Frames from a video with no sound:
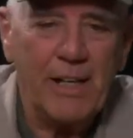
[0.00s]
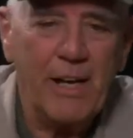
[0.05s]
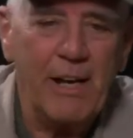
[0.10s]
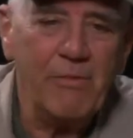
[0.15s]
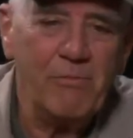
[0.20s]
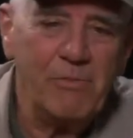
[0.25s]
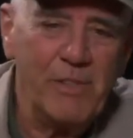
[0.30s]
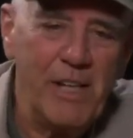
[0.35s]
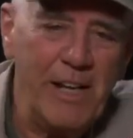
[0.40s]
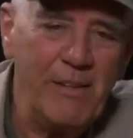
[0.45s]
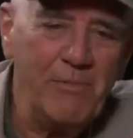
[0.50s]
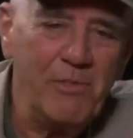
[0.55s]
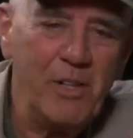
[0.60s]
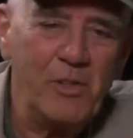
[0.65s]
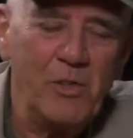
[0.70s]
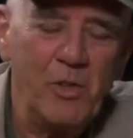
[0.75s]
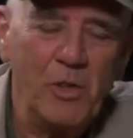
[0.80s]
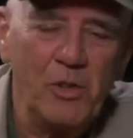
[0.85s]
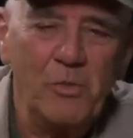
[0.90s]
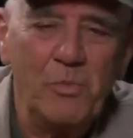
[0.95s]
I came to
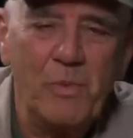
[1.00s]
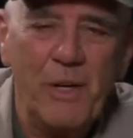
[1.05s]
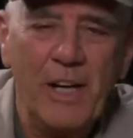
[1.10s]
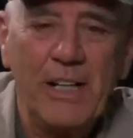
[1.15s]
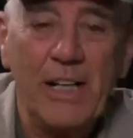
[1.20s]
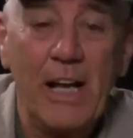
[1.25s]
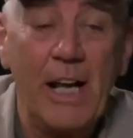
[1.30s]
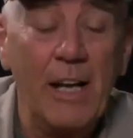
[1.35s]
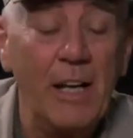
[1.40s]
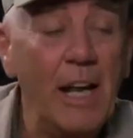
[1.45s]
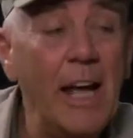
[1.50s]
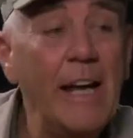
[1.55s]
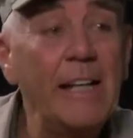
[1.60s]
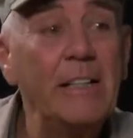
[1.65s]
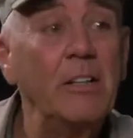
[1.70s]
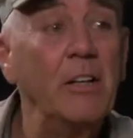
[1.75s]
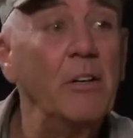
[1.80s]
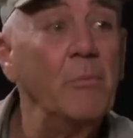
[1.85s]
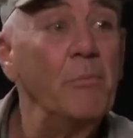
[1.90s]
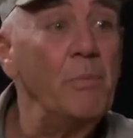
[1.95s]
TrueSpec. I
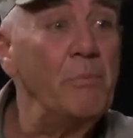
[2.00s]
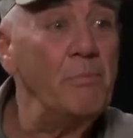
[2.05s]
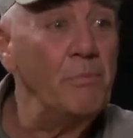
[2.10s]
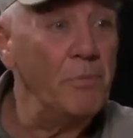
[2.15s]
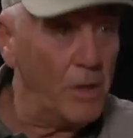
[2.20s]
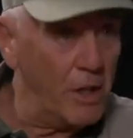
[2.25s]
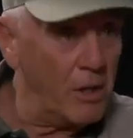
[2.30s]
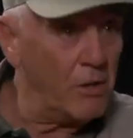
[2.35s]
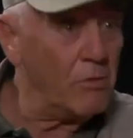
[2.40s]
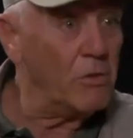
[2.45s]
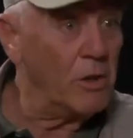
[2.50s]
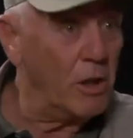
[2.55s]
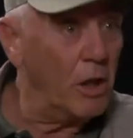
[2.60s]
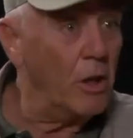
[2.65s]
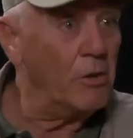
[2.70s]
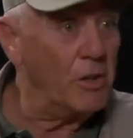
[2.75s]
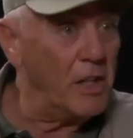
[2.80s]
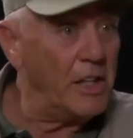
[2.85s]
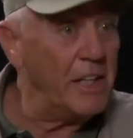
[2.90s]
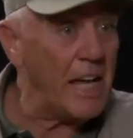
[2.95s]
like their
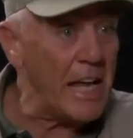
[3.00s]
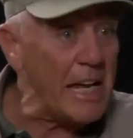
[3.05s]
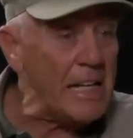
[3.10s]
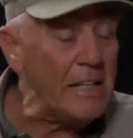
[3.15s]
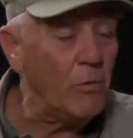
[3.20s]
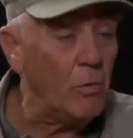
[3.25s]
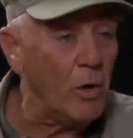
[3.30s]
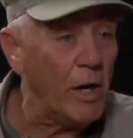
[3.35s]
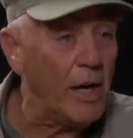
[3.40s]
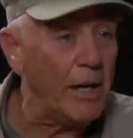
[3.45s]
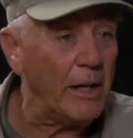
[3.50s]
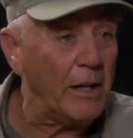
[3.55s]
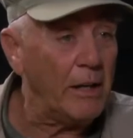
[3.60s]
clothing anyway.